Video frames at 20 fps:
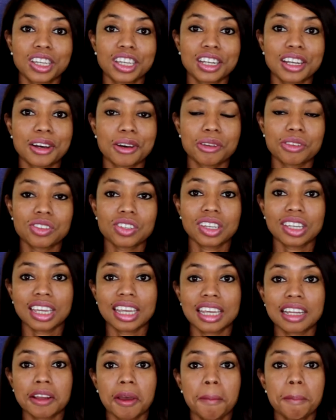you know, to
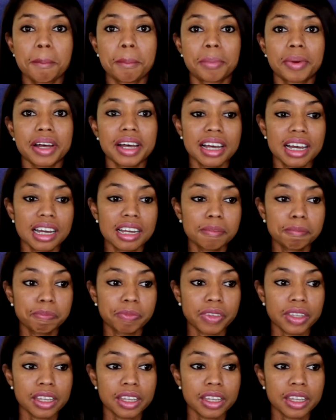eat. But,